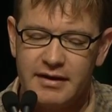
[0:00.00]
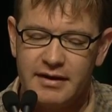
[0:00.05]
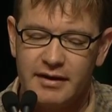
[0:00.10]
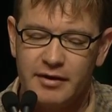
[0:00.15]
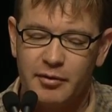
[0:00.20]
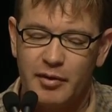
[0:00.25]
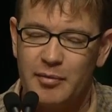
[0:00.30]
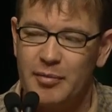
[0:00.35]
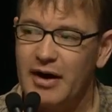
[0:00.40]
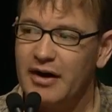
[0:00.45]

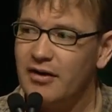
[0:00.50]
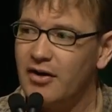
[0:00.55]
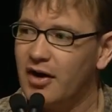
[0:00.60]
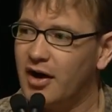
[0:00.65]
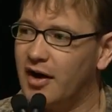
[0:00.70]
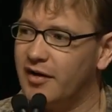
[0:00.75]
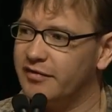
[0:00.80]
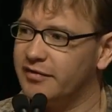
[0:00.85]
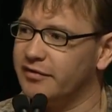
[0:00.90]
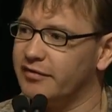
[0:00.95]
about
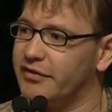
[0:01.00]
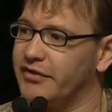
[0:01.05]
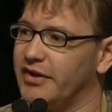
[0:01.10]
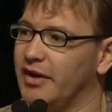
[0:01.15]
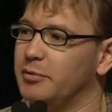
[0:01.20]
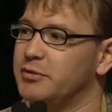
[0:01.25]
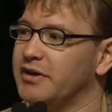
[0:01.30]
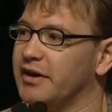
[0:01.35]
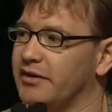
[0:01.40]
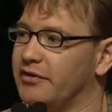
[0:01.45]
half of
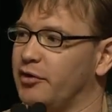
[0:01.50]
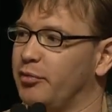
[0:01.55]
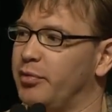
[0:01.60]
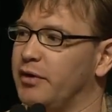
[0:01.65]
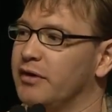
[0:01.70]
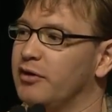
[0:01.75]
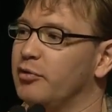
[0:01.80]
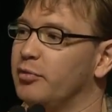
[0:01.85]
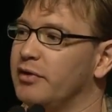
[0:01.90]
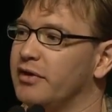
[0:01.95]
subjects
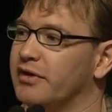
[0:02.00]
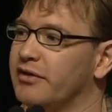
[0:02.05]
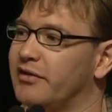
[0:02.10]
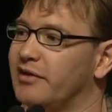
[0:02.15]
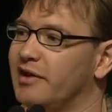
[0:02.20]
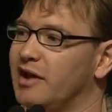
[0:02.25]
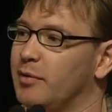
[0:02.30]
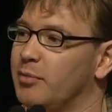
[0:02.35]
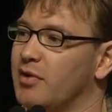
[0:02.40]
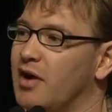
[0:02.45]
appear to be
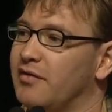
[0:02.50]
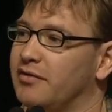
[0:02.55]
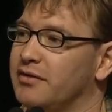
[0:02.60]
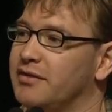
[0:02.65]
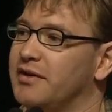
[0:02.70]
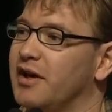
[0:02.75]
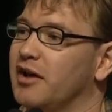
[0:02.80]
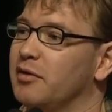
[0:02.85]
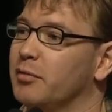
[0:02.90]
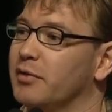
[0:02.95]
asleep after
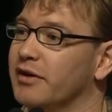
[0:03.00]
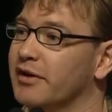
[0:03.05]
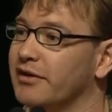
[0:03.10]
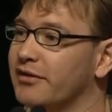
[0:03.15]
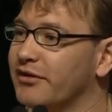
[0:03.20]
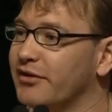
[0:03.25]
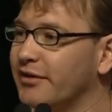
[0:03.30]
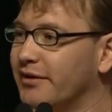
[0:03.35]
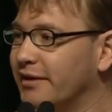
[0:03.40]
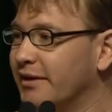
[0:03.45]
10
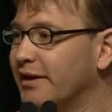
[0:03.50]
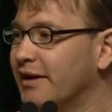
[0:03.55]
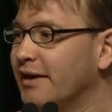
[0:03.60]
minutes.